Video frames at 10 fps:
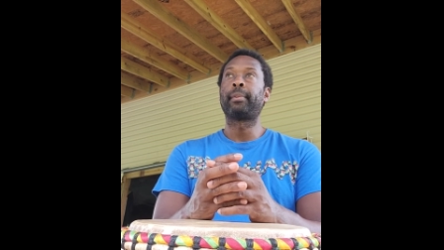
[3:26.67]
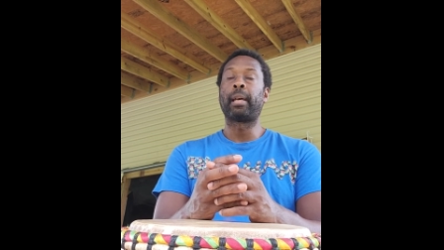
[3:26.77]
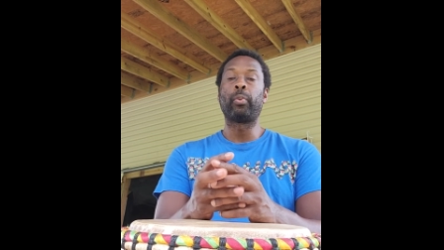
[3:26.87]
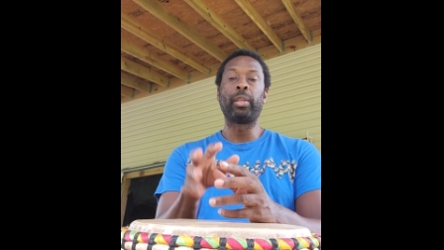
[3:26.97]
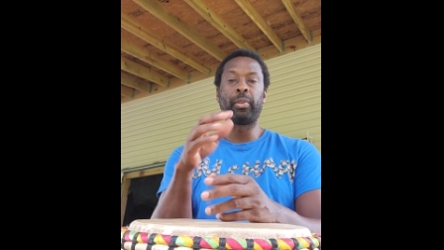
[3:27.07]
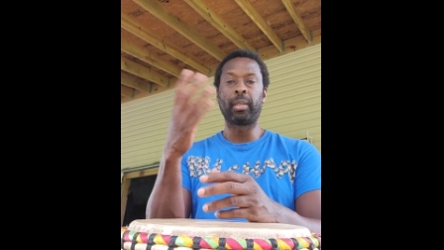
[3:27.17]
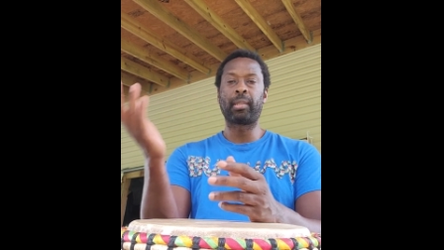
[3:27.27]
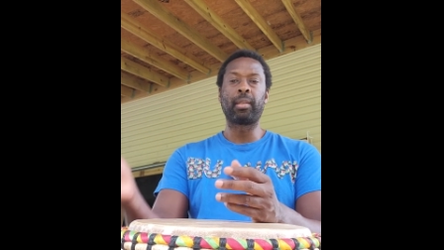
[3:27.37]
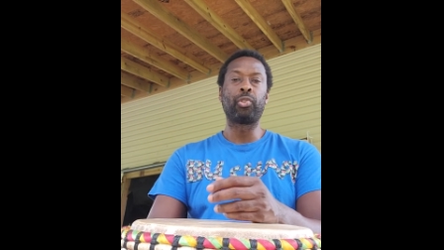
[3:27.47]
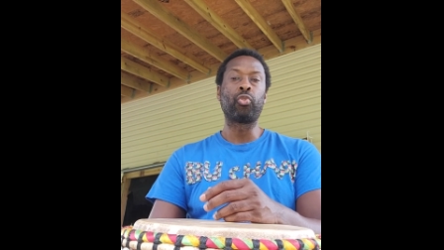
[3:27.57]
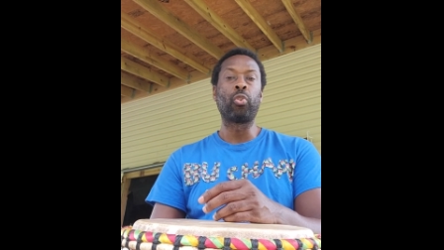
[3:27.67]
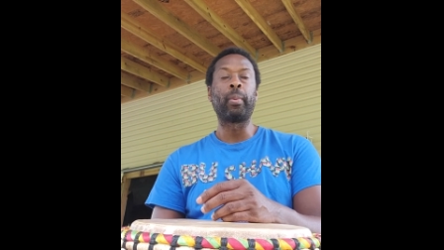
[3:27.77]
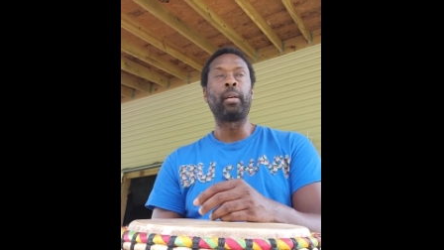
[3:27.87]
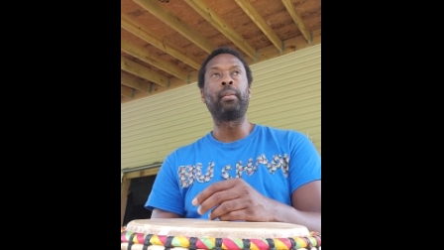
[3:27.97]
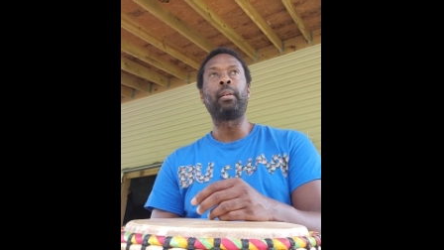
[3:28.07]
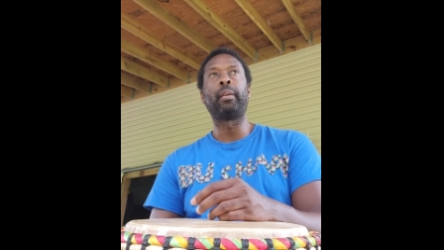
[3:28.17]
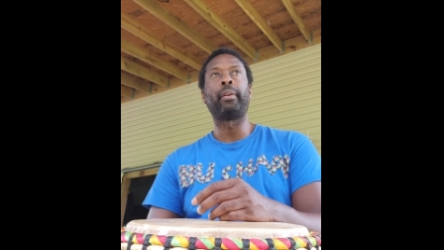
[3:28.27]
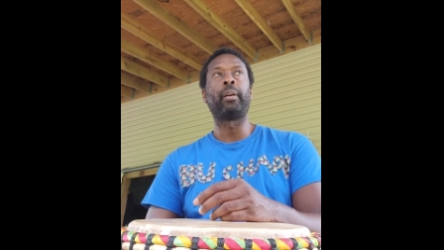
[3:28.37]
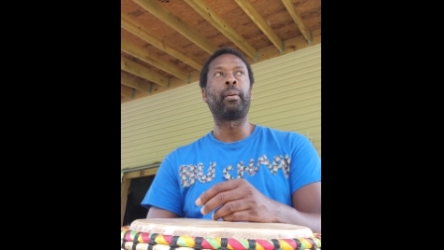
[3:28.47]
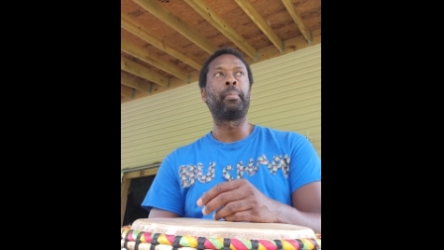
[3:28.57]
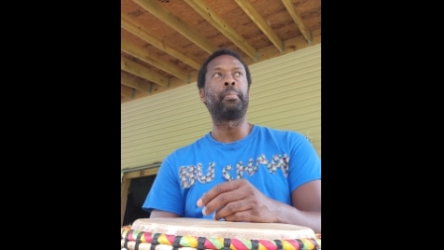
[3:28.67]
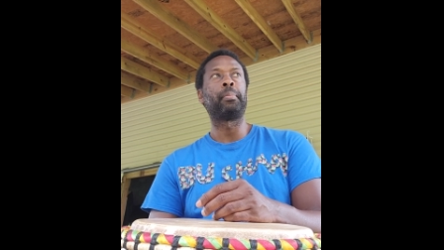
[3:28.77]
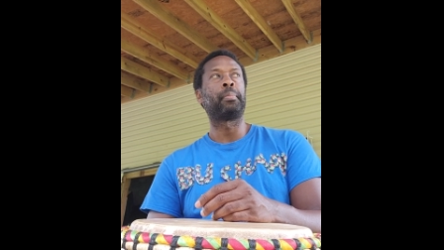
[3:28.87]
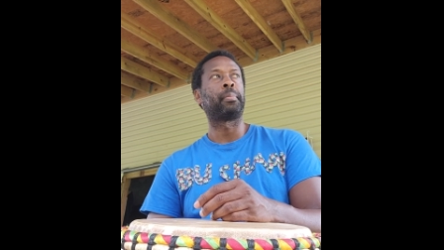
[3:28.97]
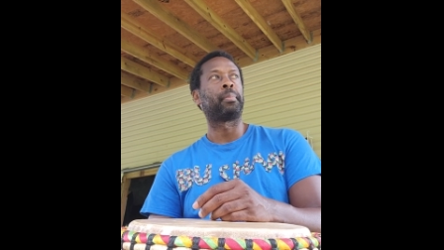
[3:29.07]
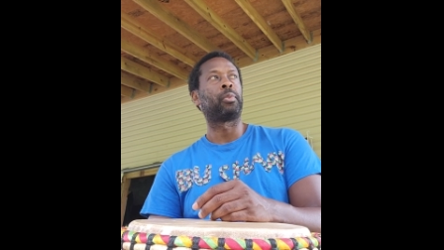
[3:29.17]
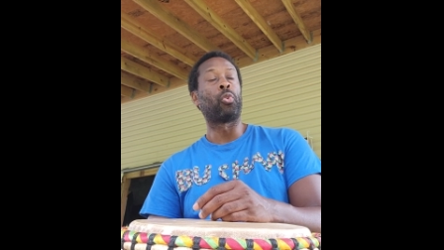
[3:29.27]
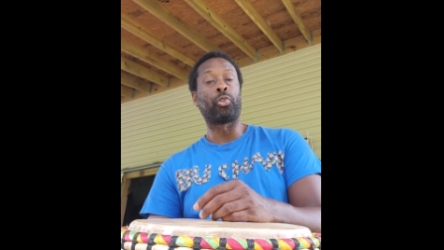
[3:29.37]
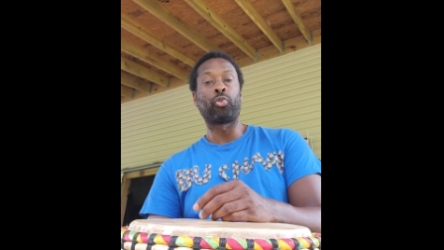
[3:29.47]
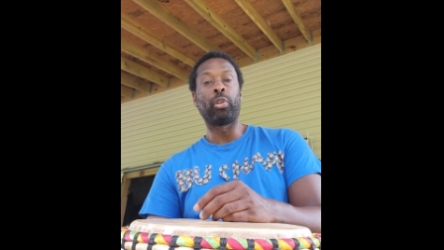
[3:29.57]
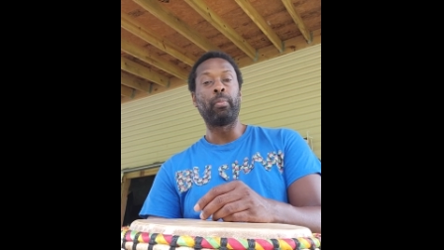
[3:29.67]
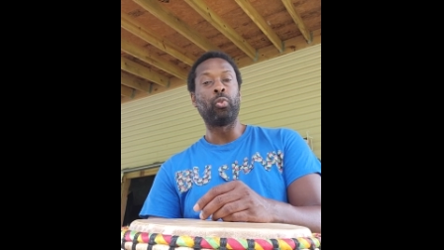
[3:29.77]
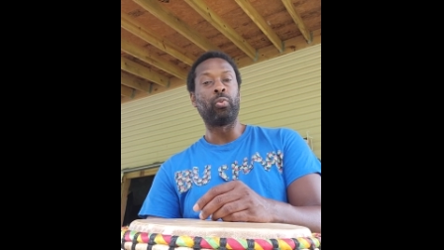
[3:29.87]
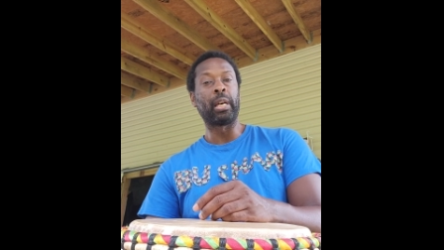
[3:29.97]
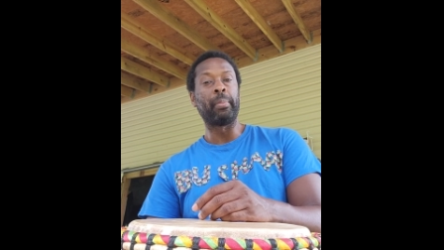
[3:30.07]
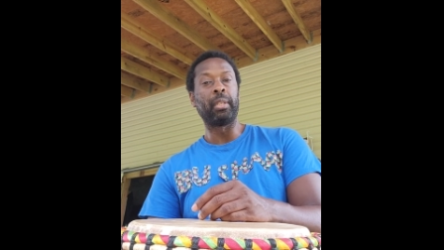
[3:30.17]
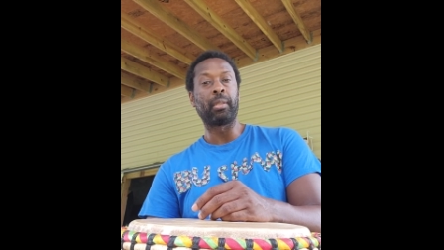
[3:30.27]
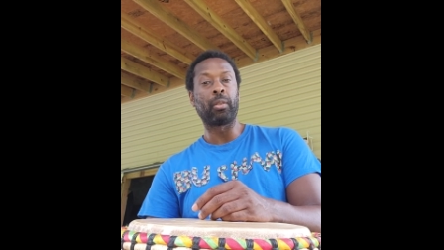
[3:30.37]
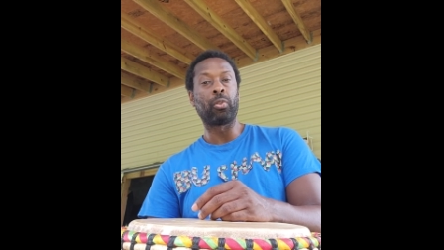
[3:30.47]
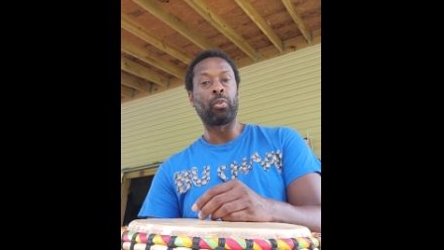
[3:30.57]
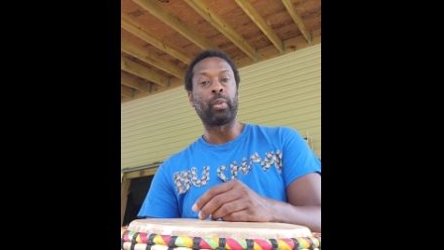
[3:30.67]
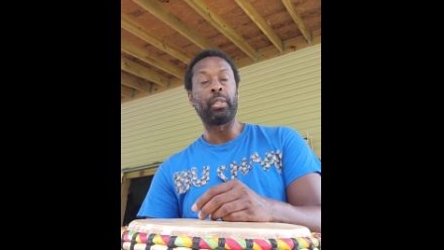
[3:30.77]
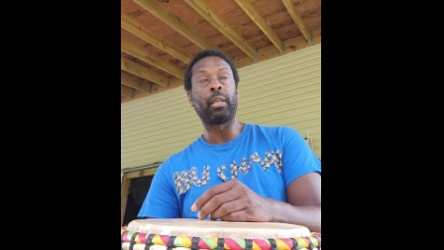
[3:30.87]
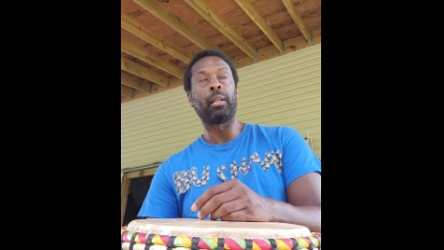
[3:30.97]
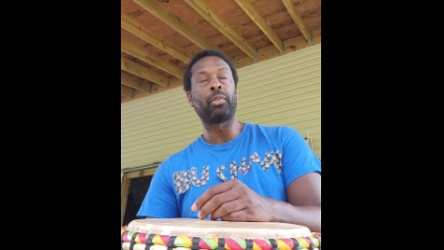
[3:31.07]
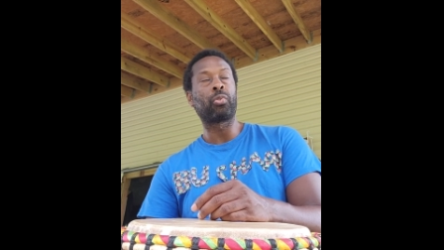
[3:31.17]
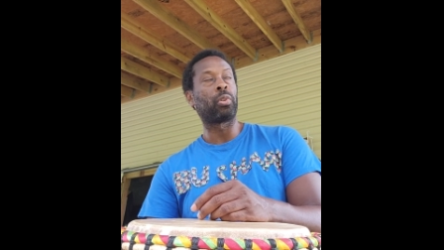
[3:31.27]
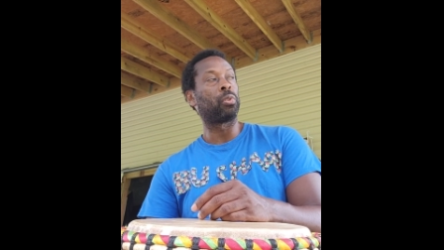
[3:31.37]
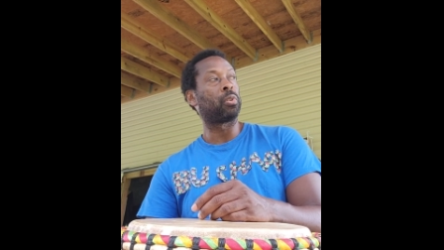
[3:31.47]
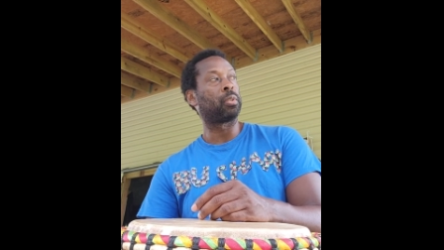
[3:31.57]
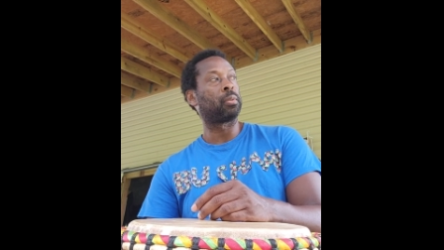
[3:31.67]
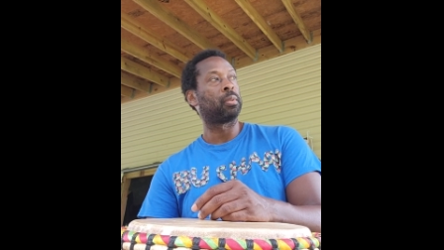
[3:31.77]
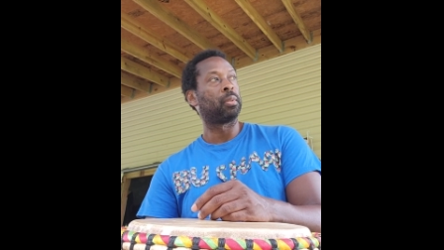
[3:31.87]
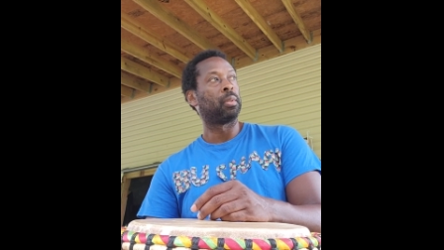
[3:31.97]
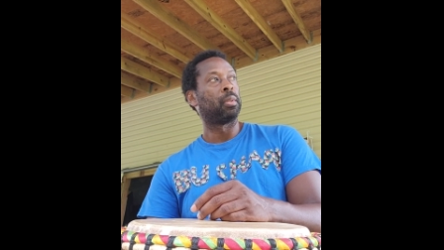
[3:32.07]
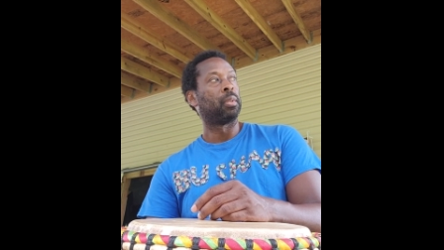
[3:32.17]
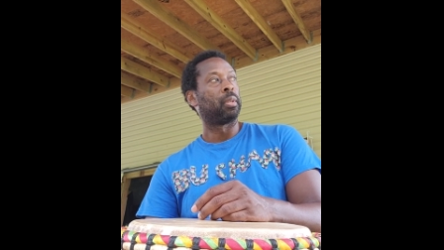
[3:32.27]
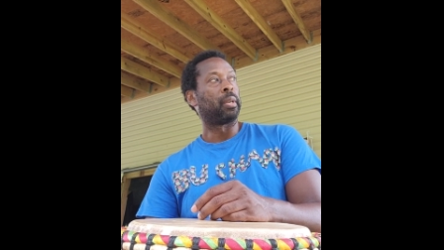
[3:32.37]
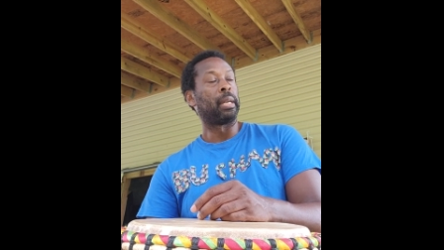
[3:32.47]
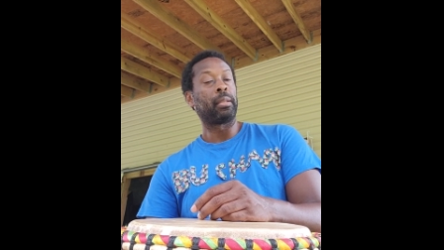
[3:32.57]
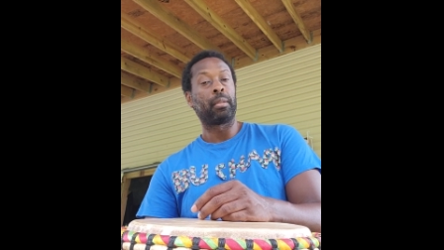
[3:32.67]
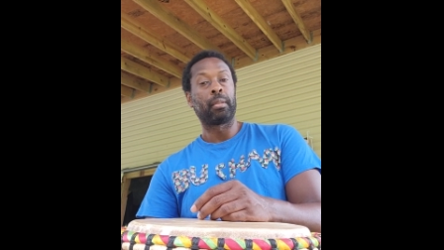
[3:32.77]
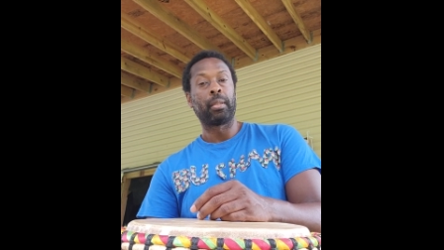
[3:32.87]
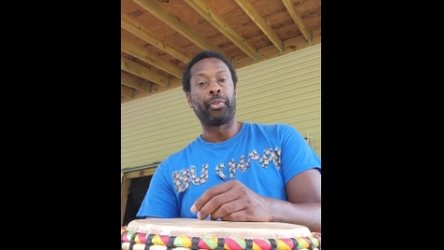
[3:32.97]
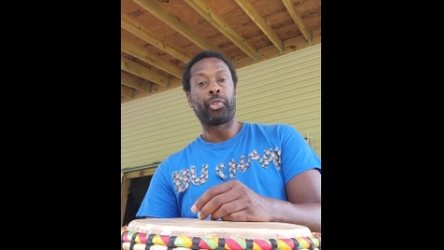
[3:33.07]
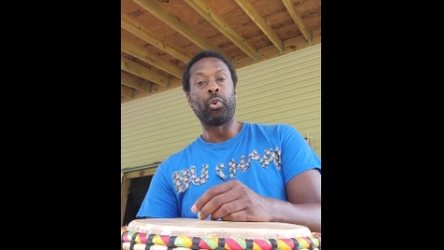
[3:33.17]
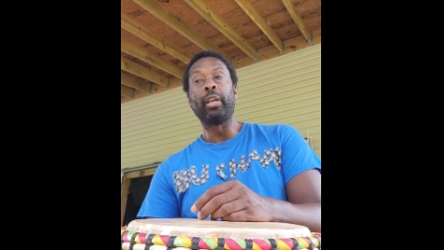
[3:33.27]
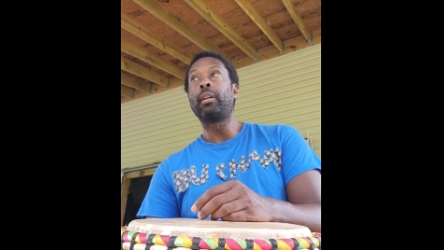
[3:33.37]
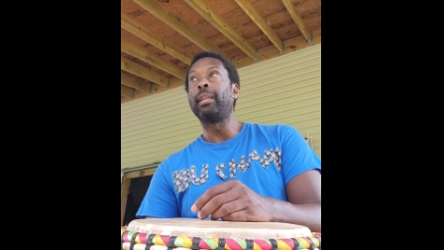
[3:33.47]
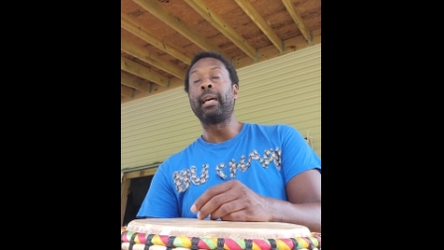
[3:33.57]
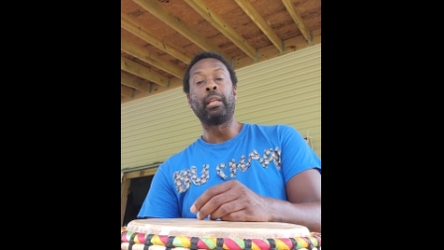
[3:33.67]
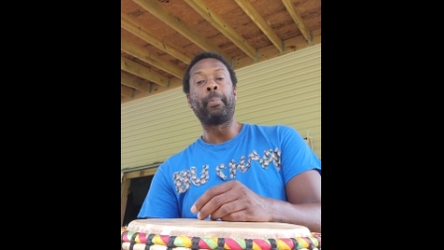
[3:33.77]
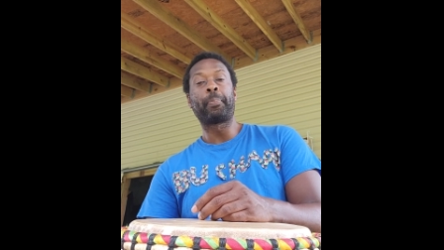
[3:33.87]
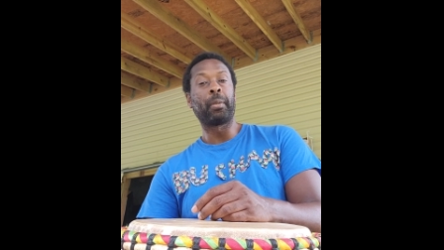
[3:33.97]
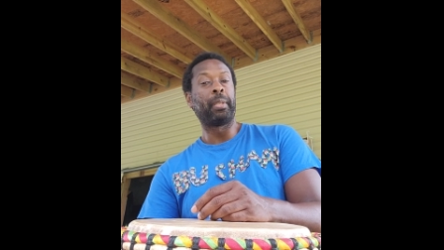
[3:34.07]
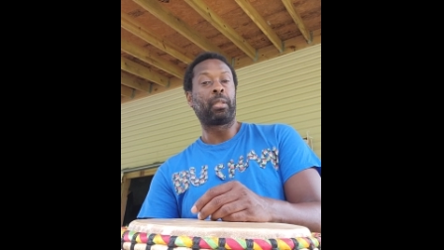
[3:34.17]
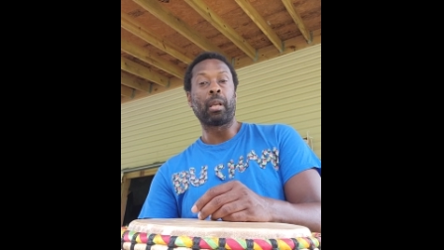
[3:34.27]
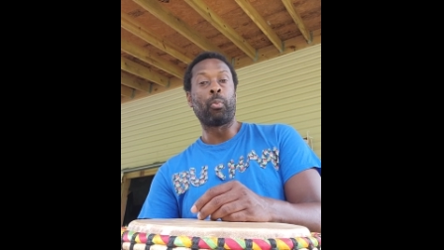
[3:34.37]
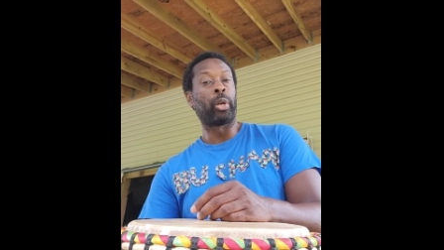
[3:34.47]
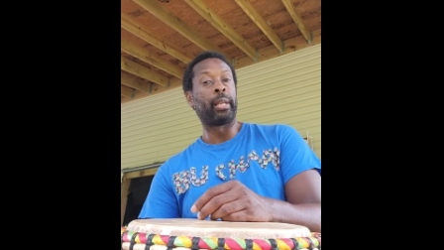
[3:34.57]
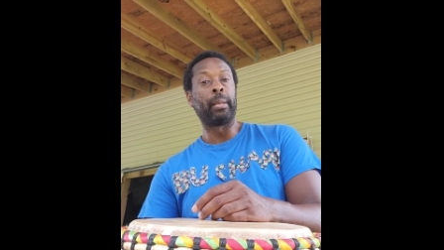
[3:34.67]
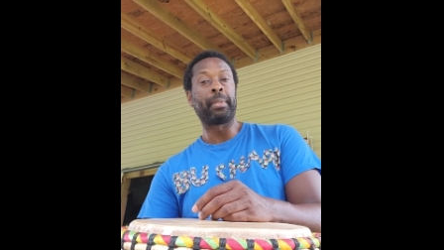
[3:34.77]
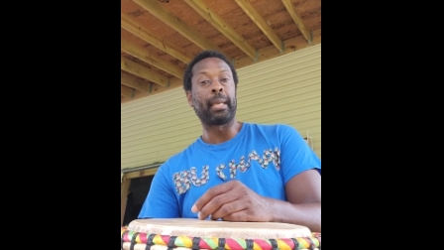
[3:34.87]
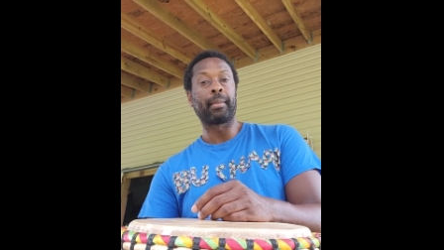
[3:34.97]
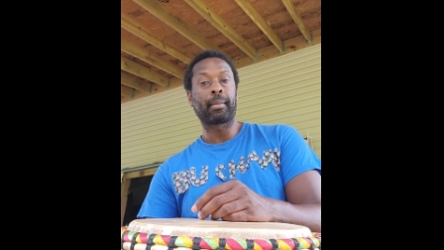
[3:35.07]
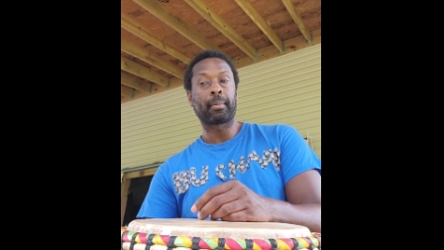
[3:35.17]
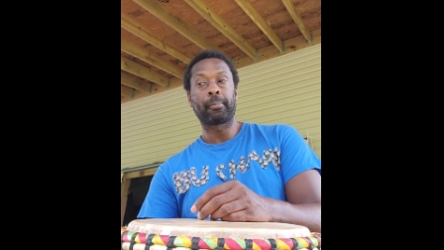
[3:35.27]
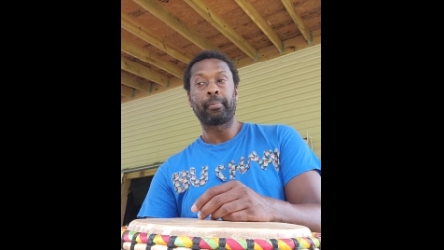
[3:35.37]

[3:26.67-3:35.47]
Right? When you hear syndrome and autoimmune, that means you don't know what the hell is going on. Right? So it could end up to be some one of them things.